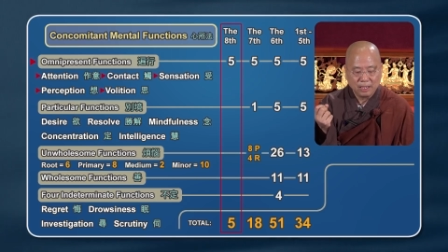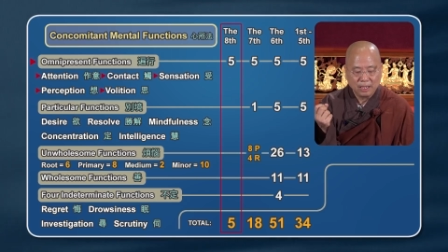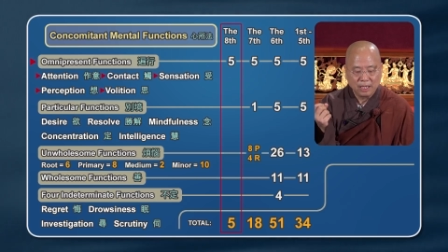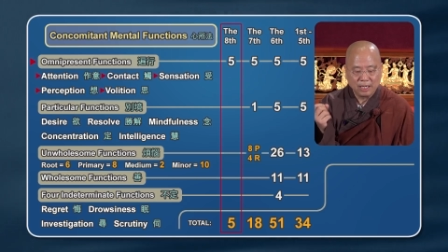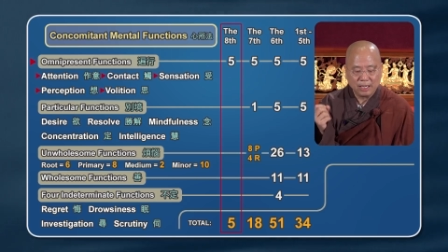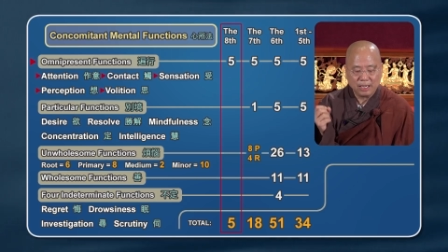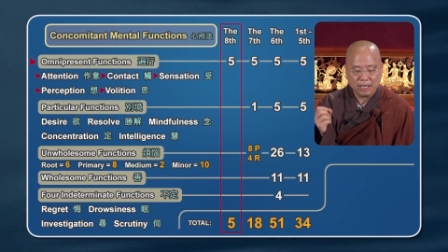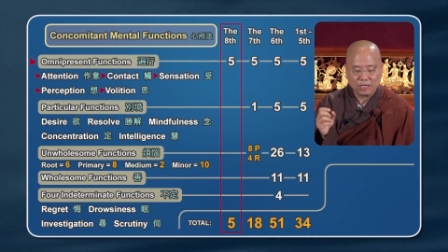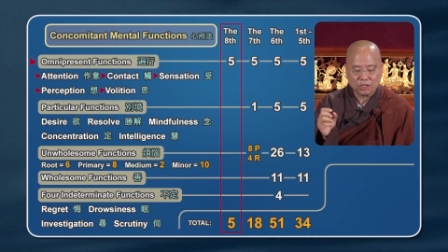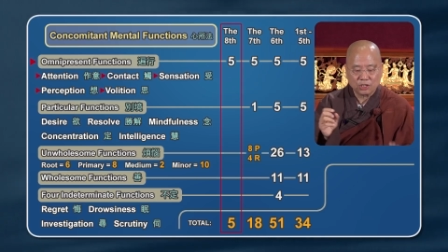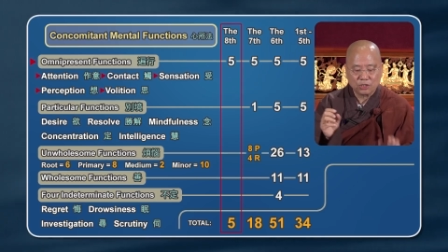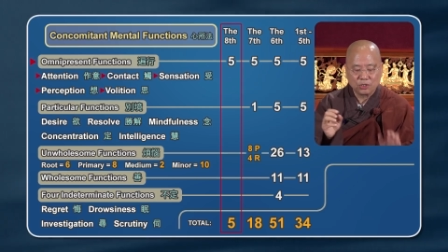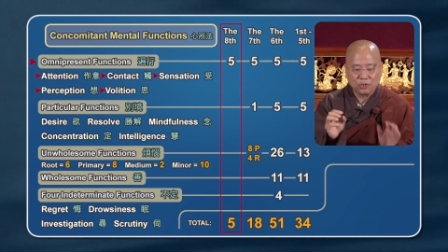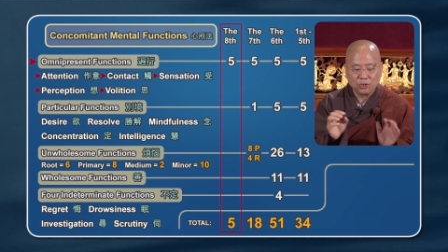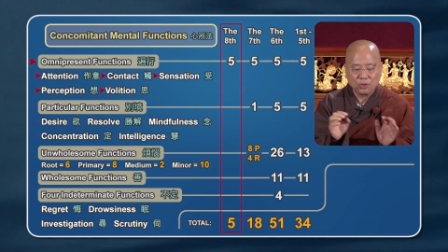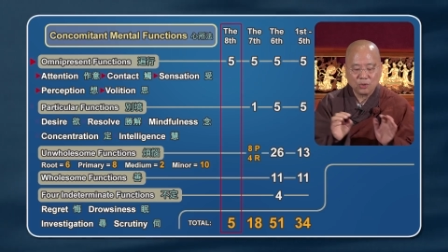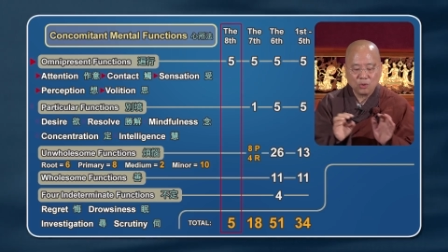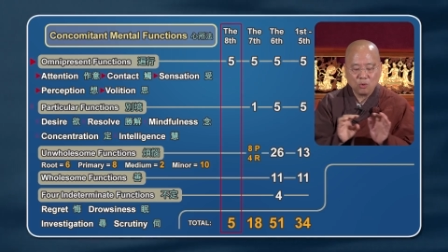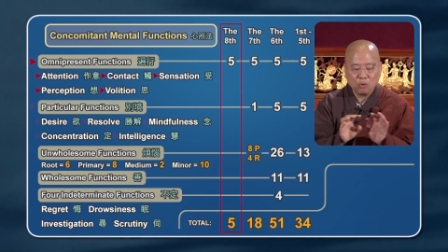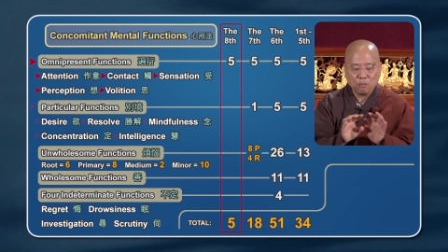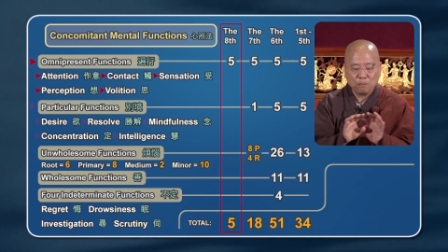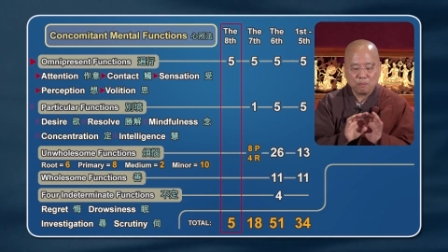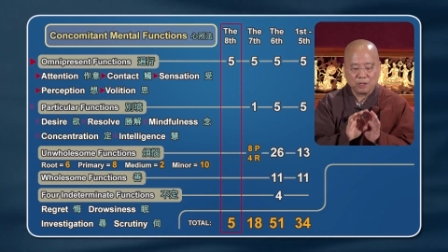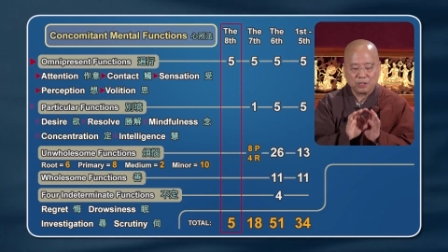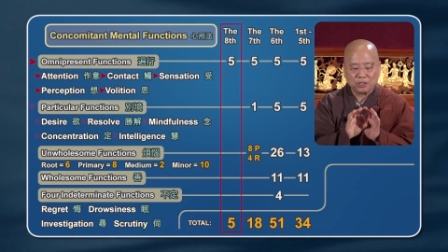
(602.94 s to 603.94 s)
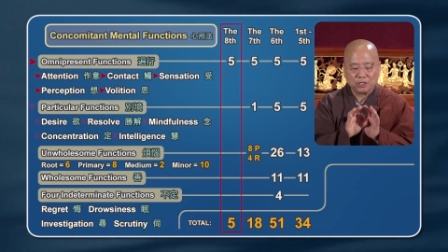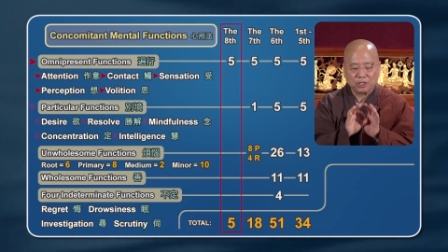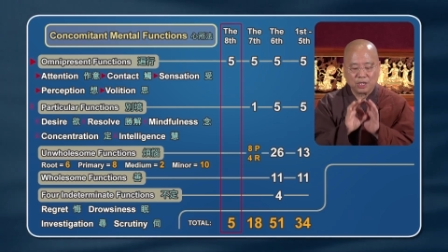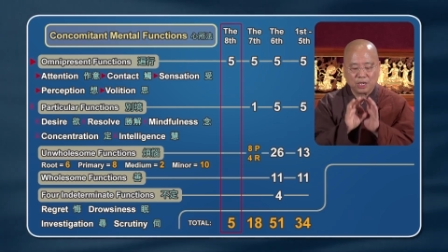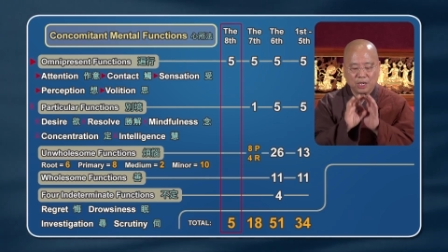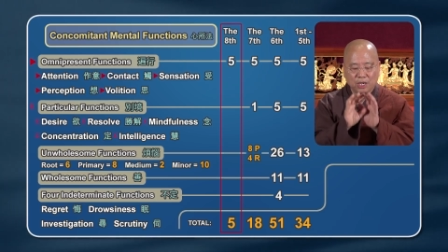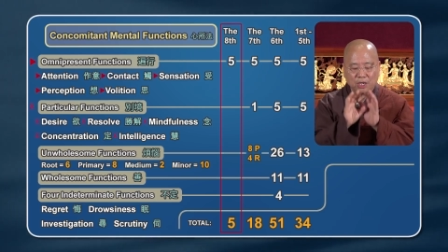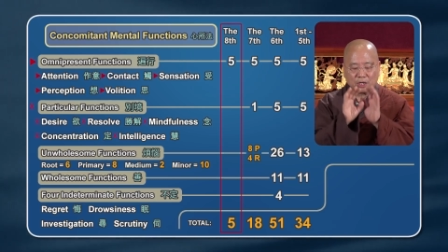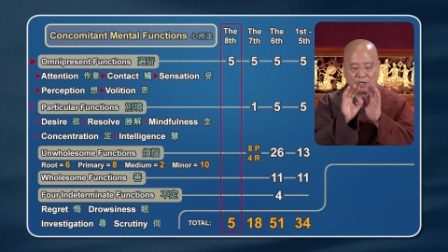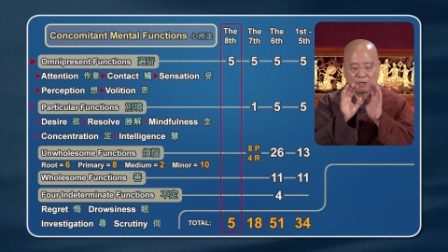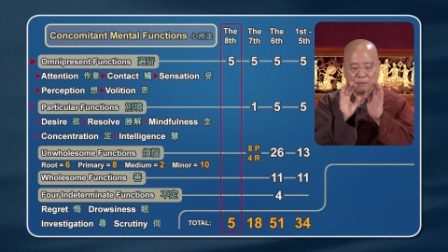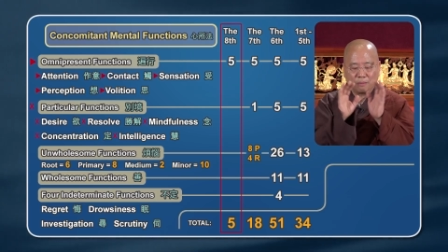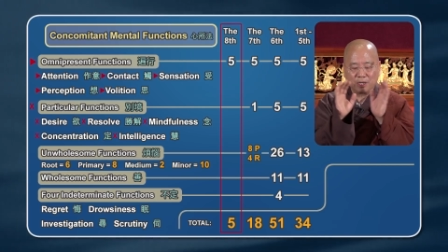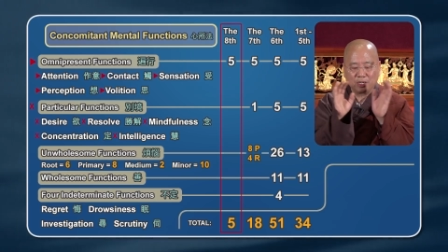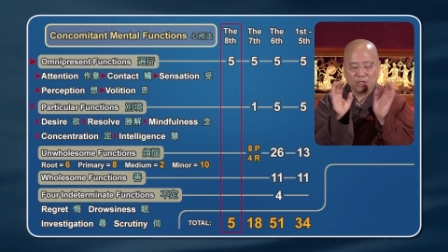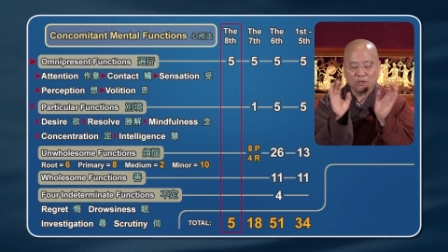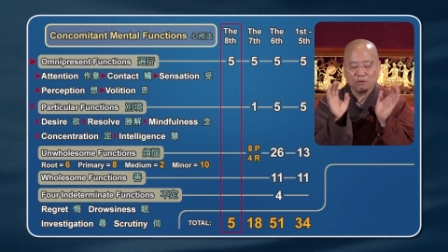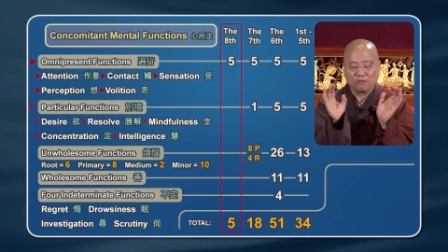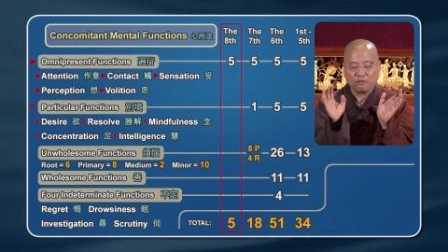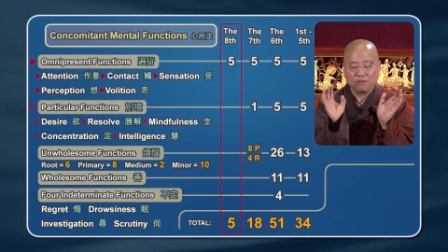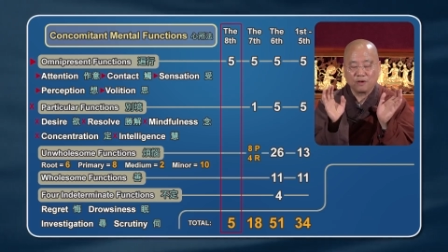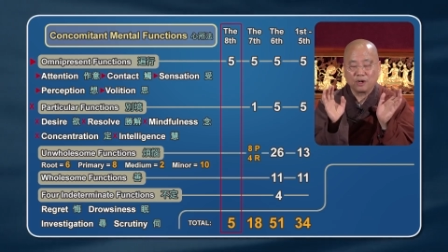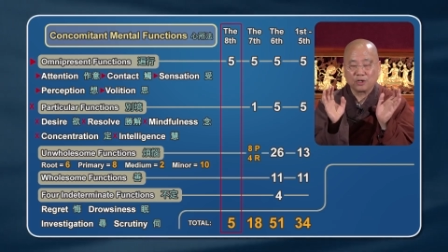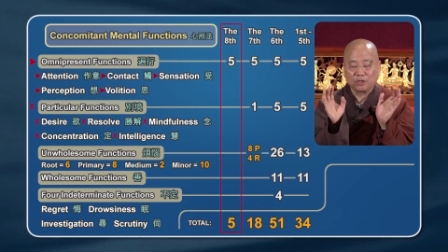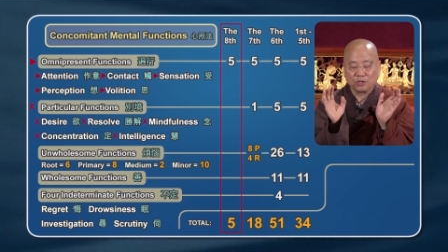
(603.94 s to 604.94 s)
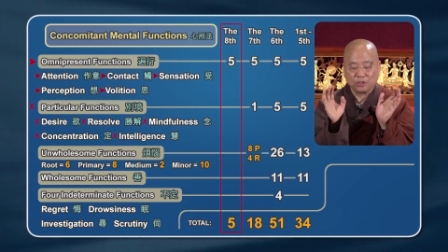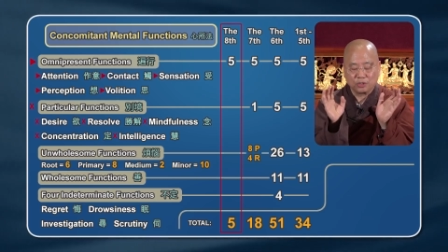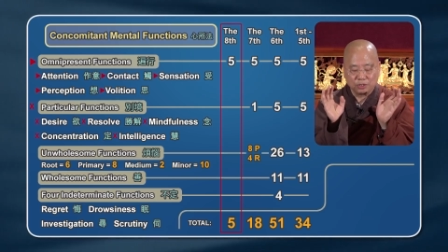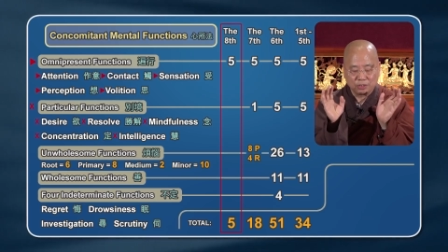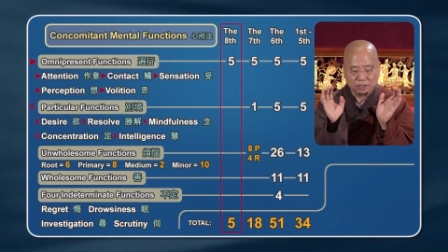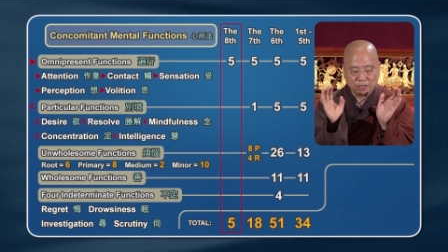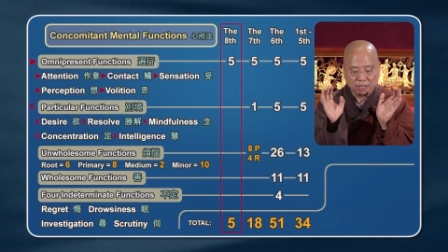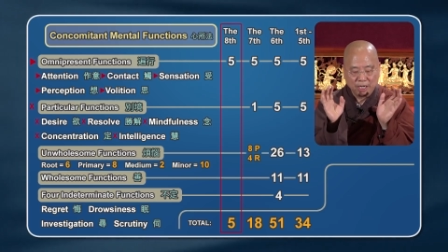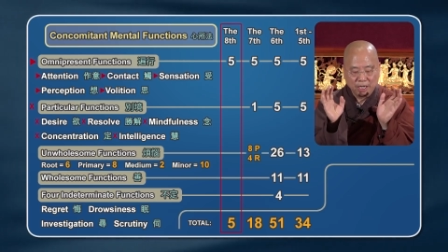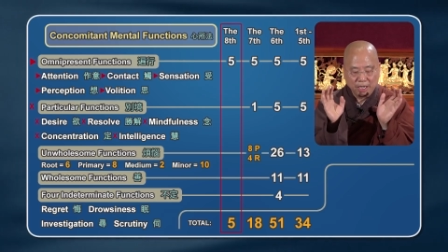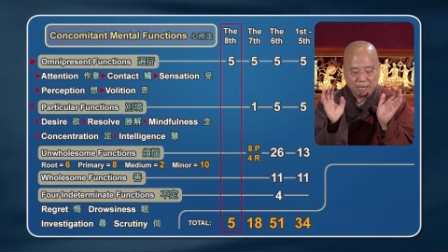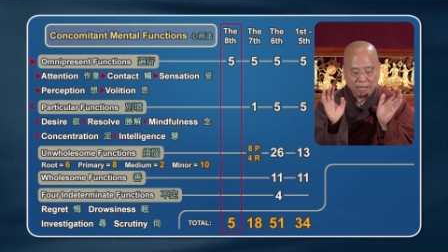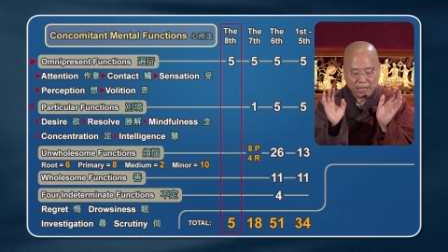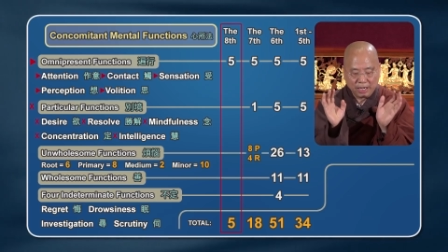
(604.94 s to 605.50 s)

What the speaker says: It has no particular mental functions.